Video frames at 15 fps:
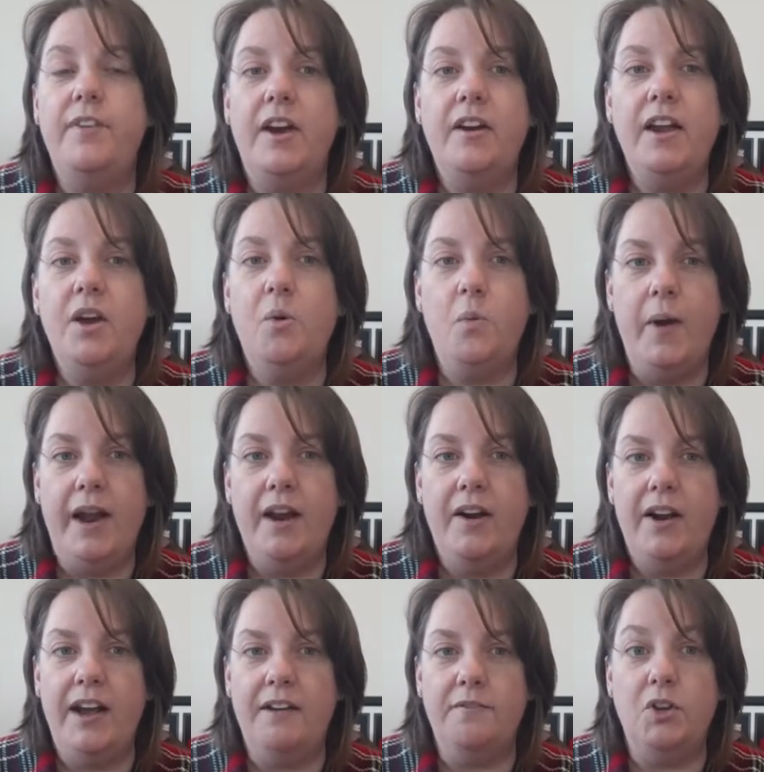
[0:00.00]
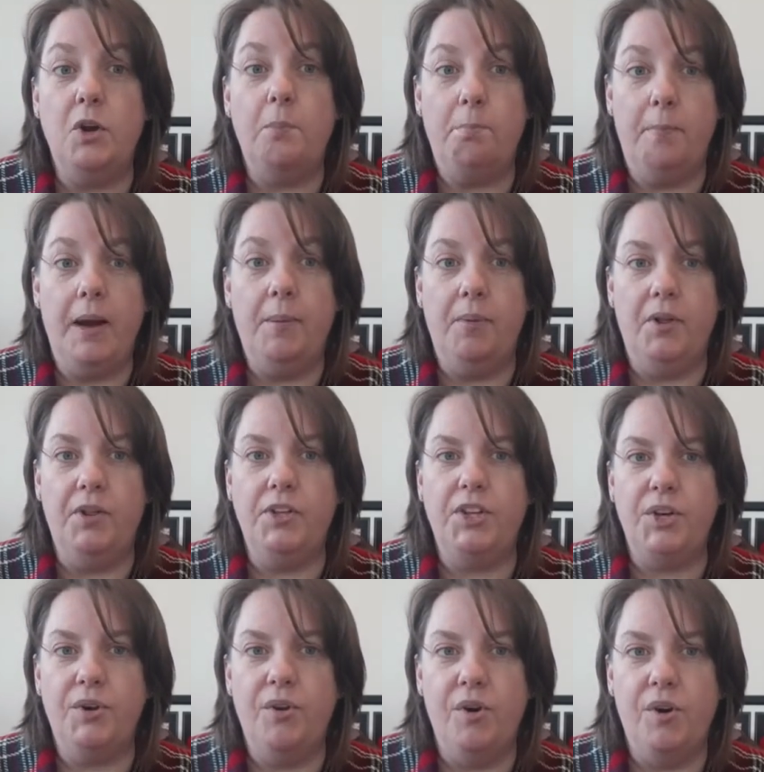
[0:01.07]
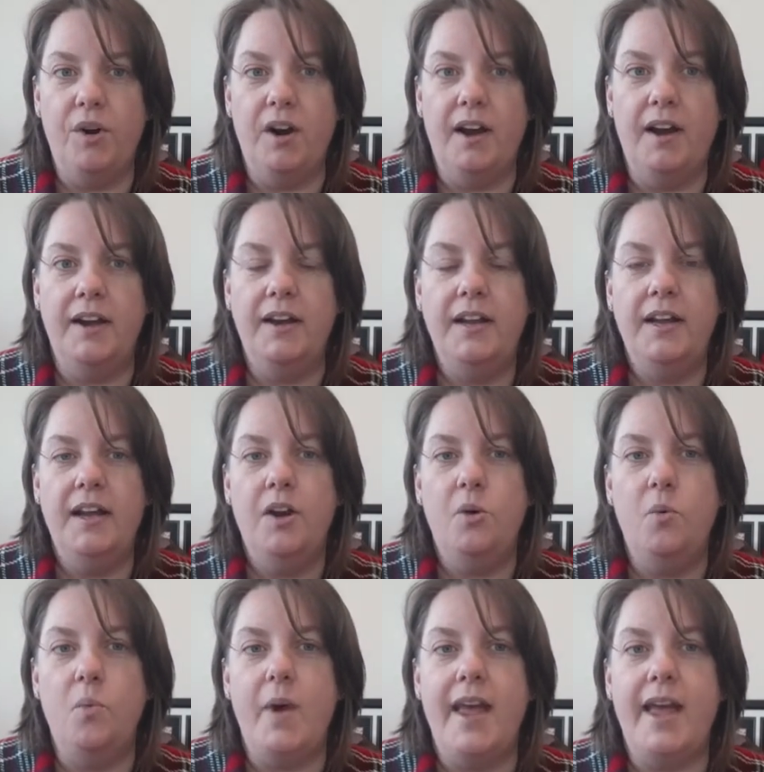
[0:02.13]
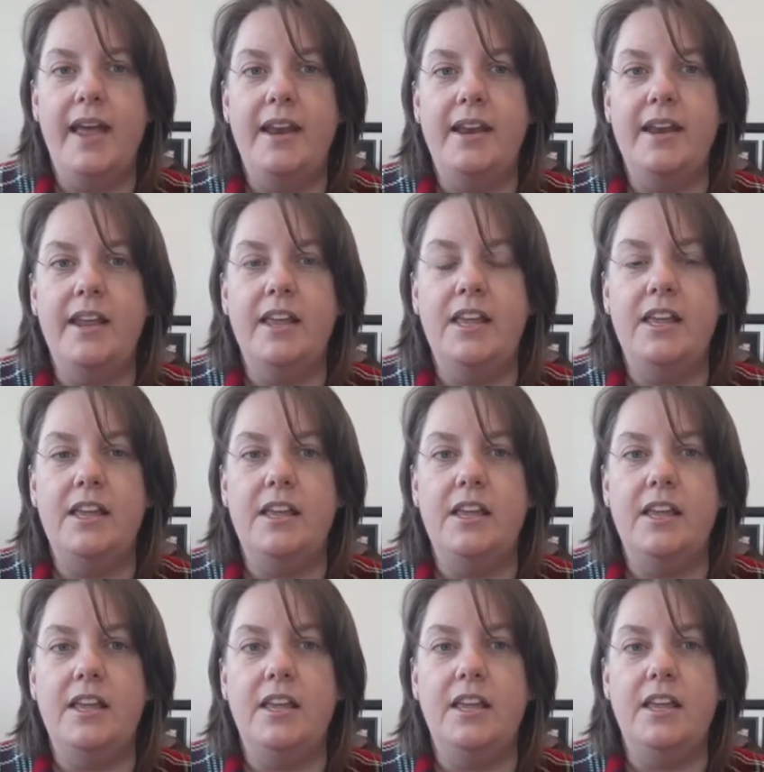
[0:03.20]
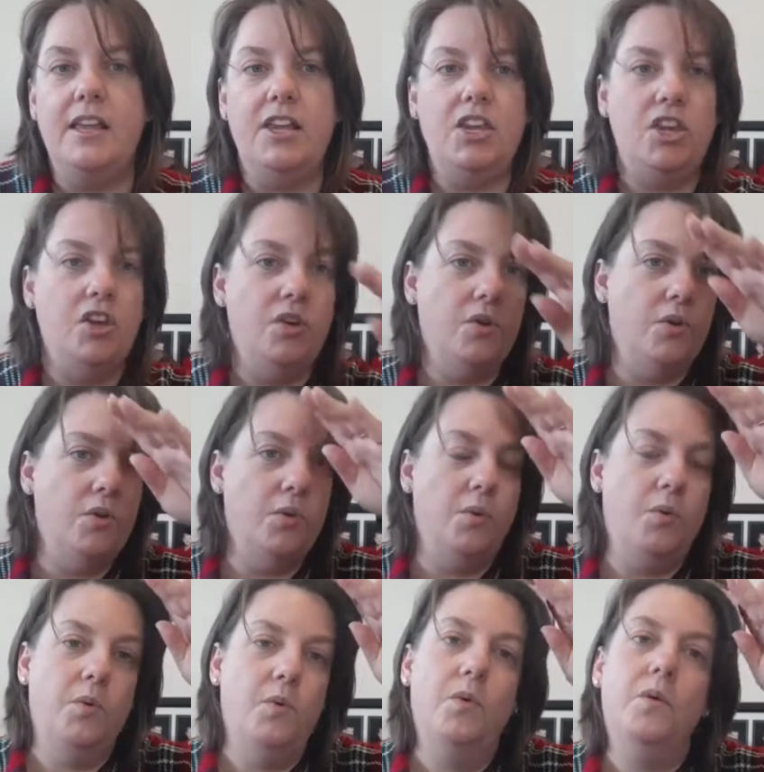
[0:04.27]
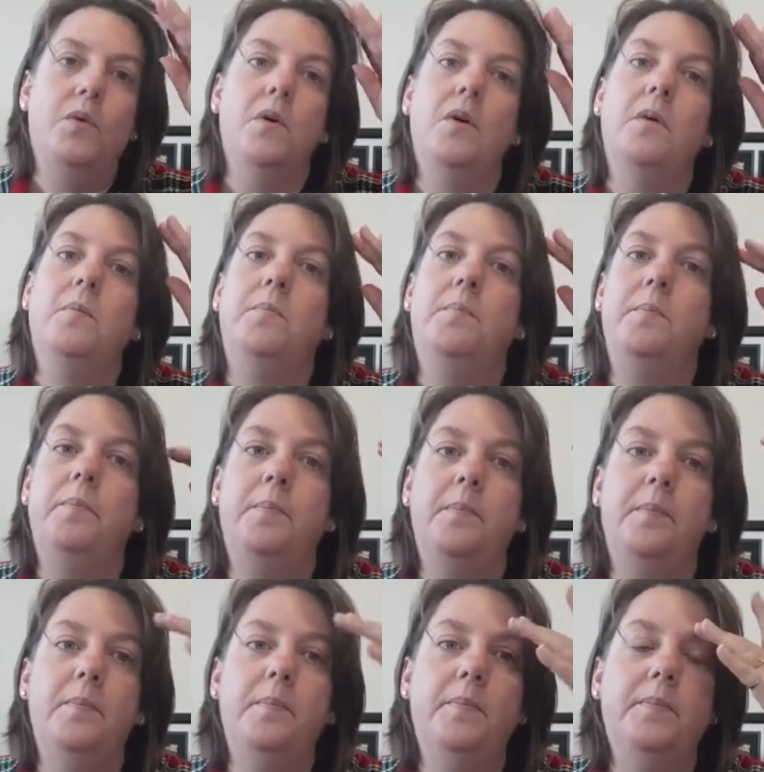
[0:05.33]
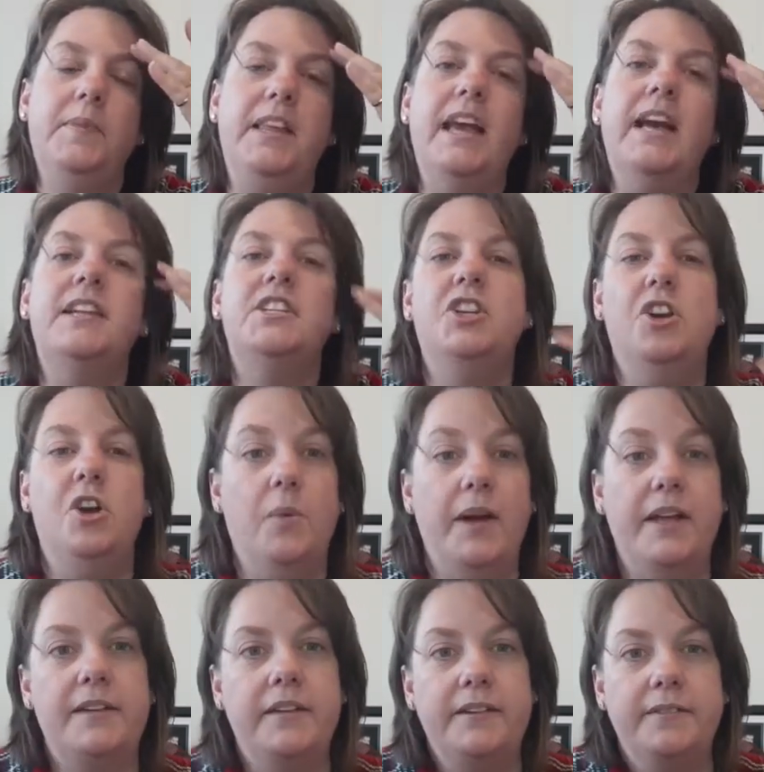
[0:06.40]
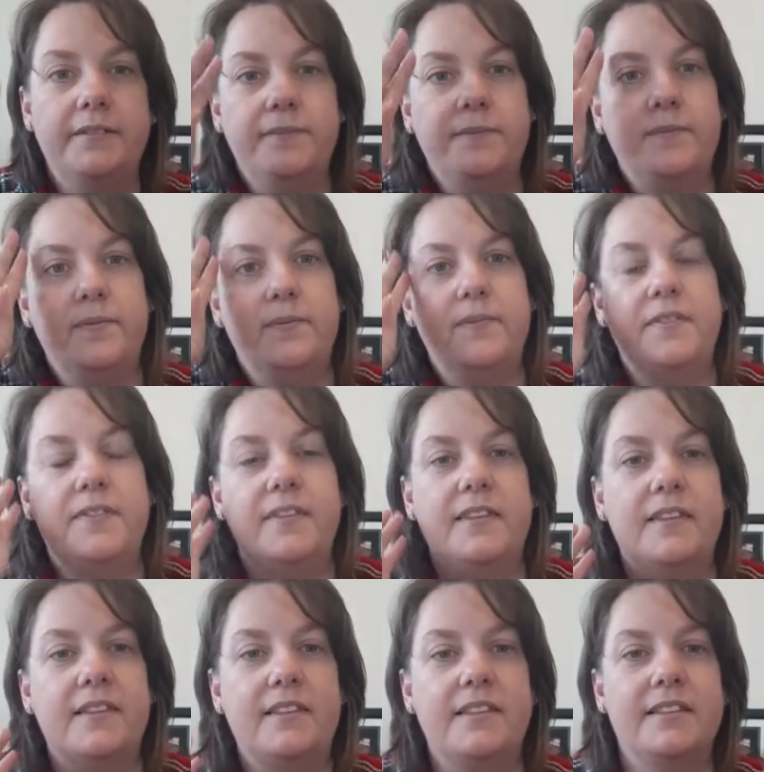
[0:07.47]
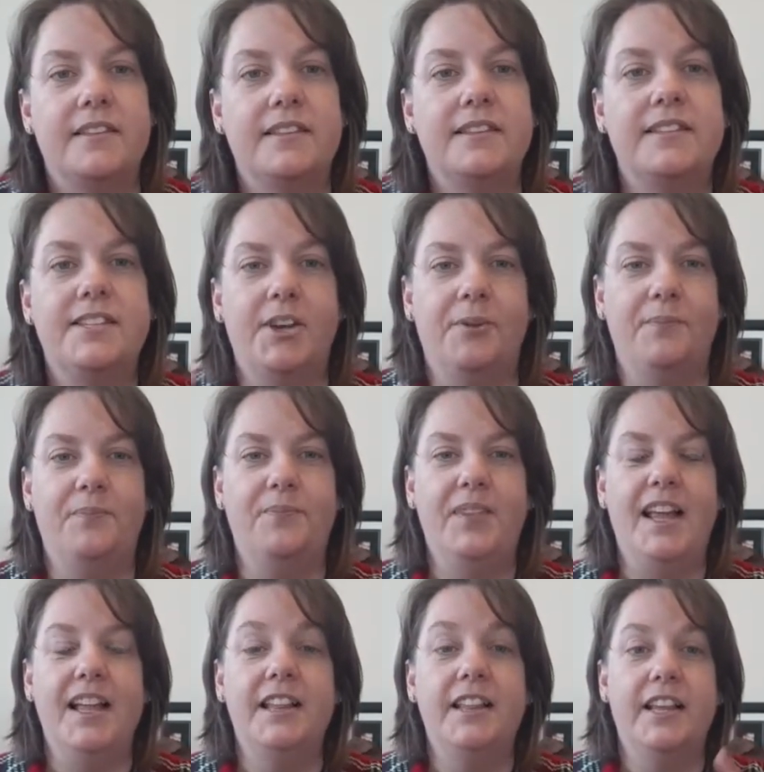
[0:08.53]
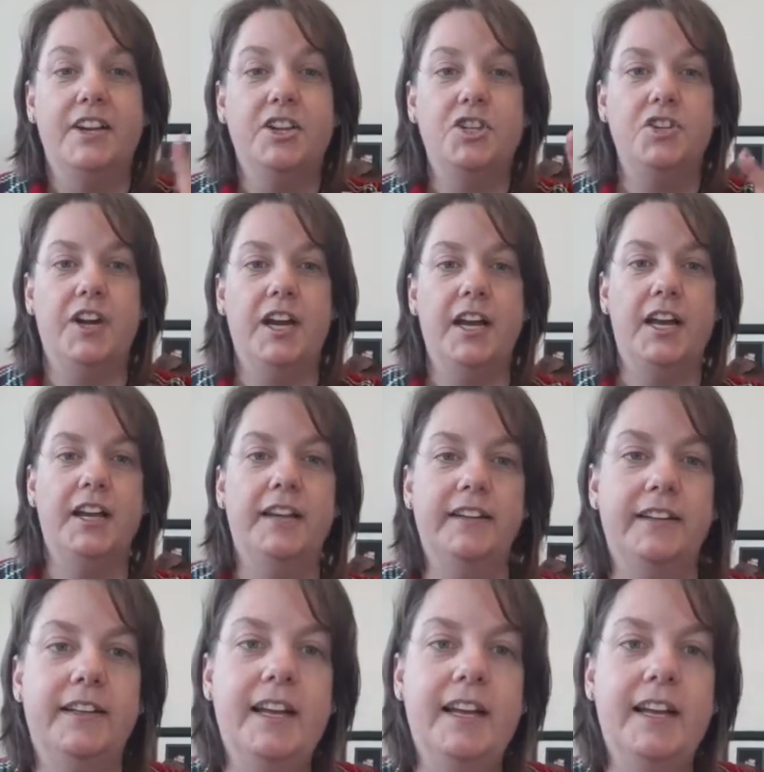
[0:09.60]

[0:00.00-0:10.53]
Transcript: very aware of your bubble, your aura, when you get to know it. So, little trick